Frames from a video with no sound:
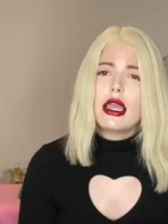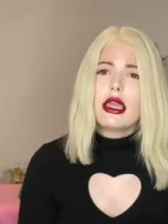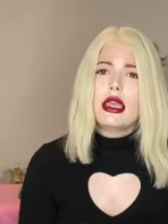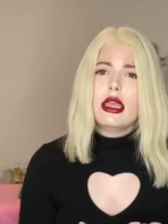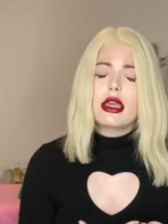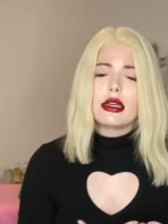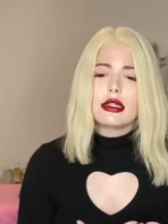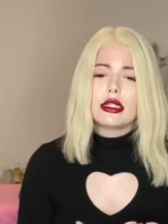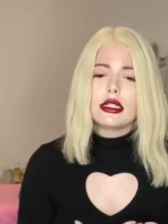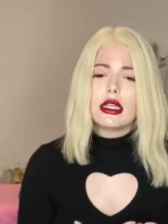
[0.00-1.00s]

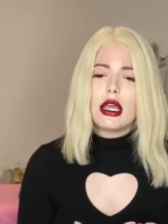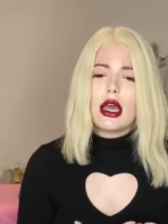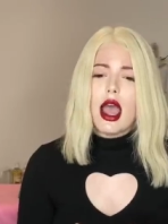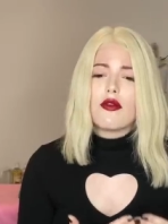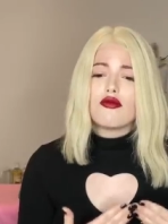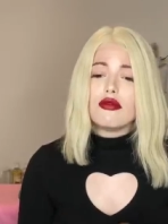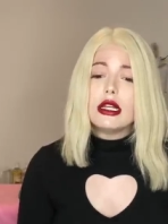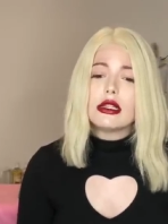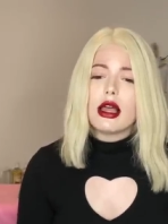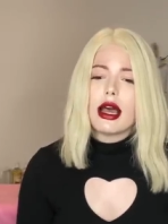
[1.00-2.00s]
And I
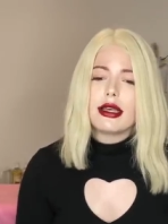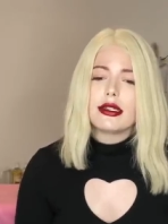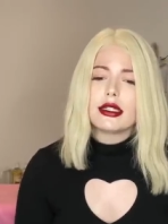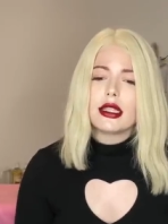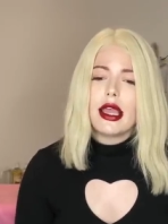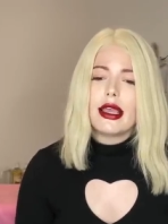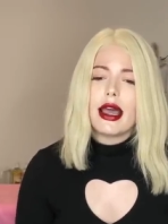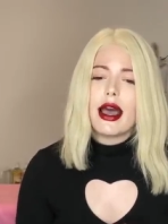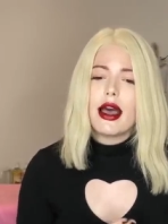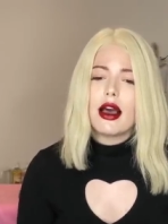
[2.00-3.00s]
realized like
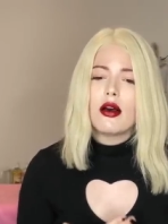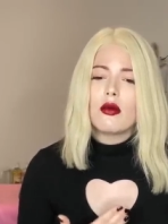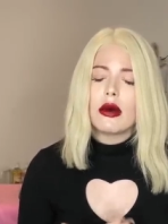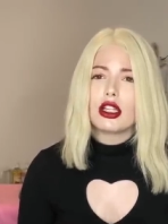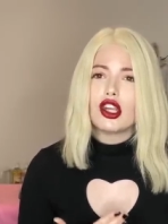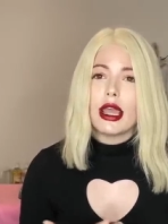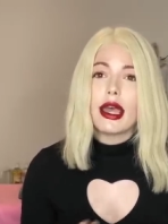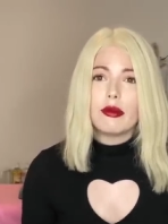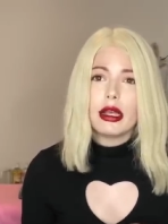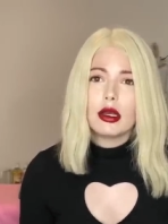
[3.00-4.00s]
how much I
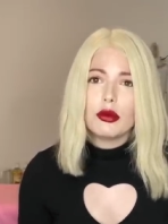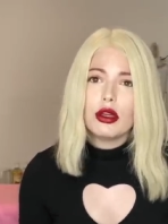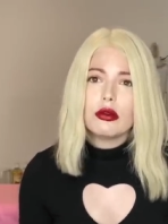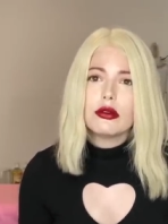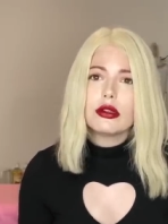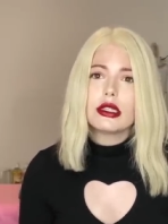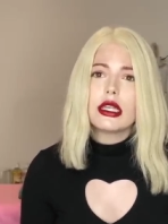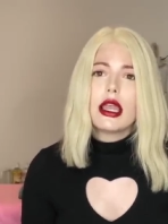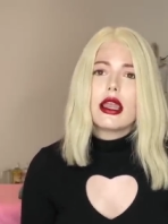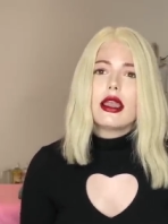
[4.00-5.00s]
had been abused
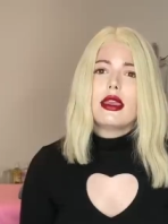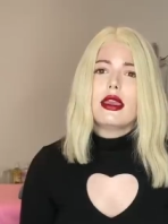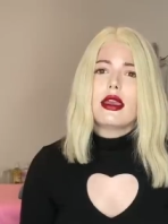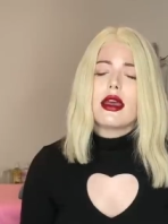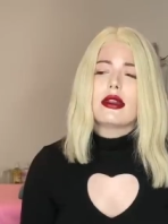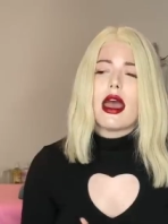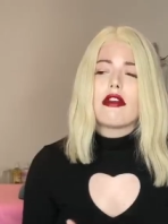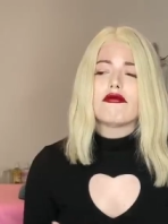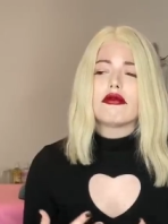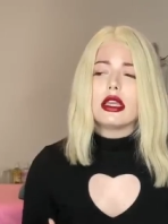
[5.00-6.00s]
and I
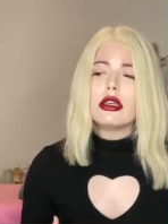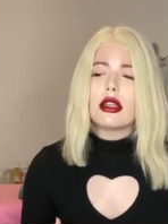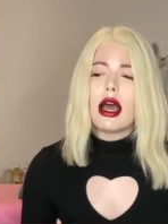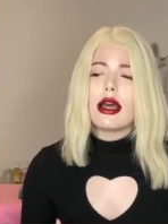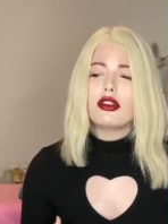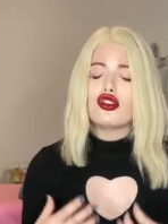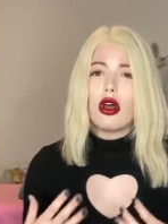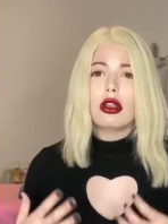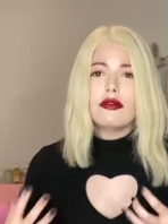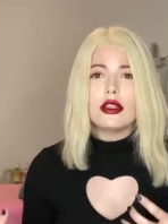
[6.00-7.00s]
realized
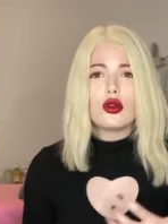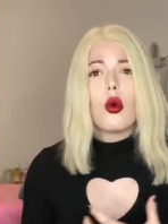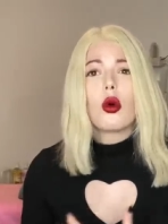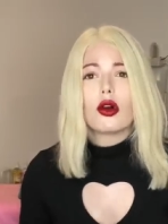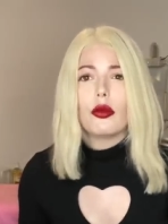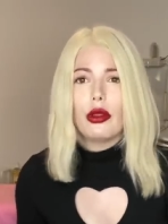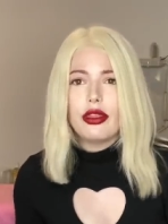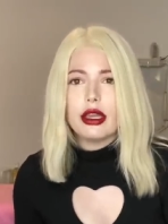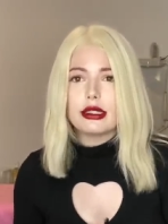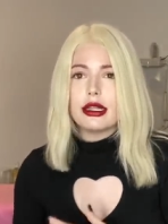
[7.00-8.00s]
all of these horrible
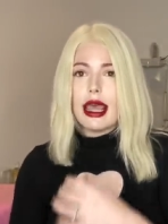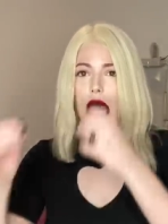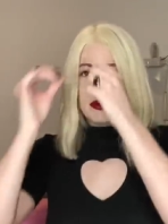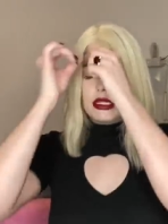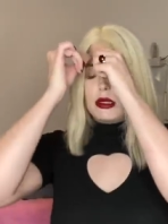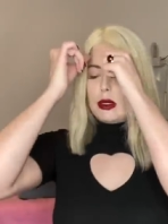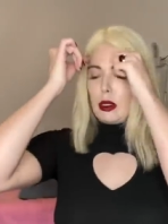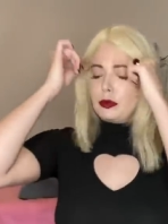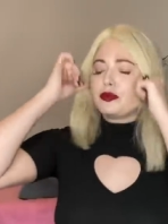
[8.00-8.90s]
things had happened to me.